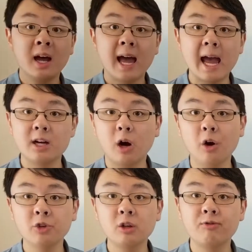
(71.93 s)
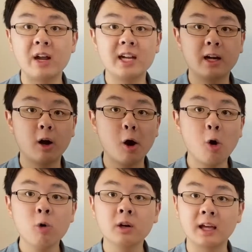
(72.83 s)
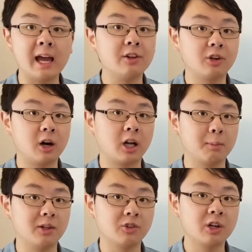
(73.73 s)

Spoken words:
and you're also defending your own case and arguments,